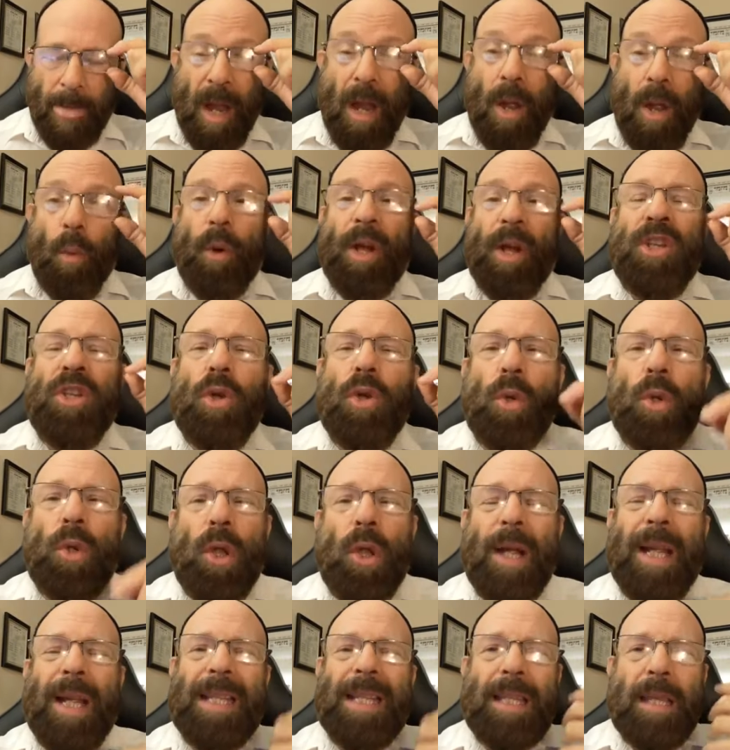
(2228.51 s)
When you
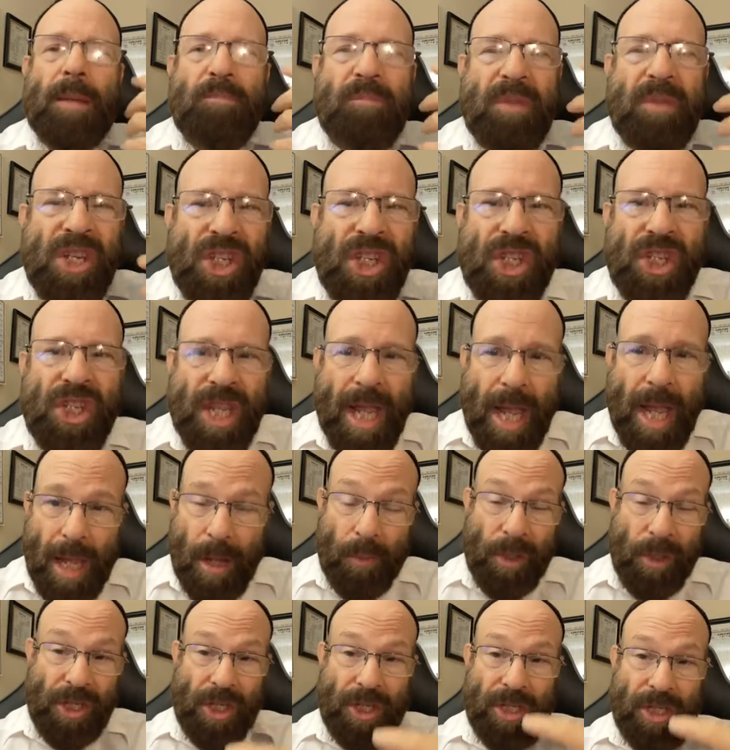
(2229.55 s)
look at the Mishnah,
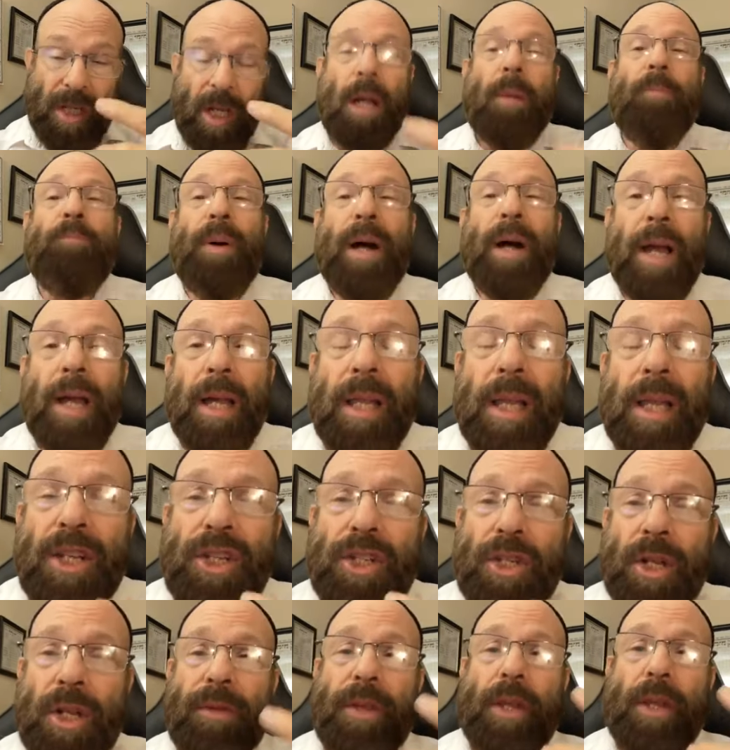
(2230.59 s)
which is the
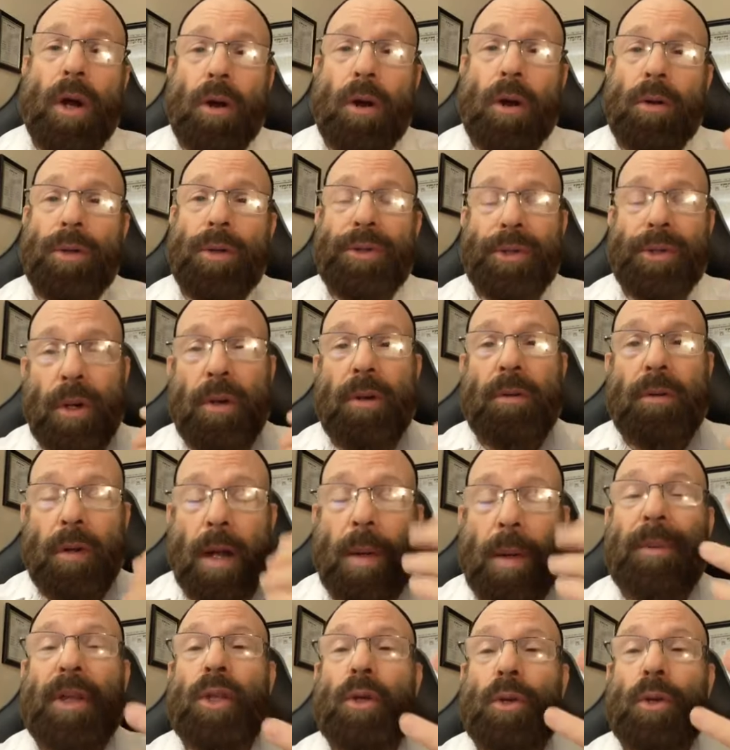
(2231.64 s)
compilation of the oral Torah,
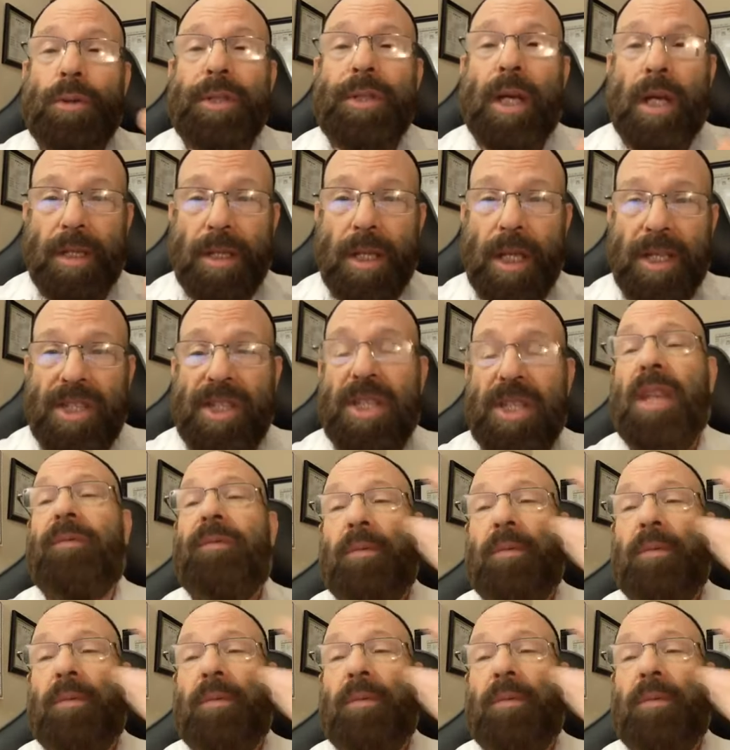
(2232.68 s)
Rabbi Yehuda HaNasi from the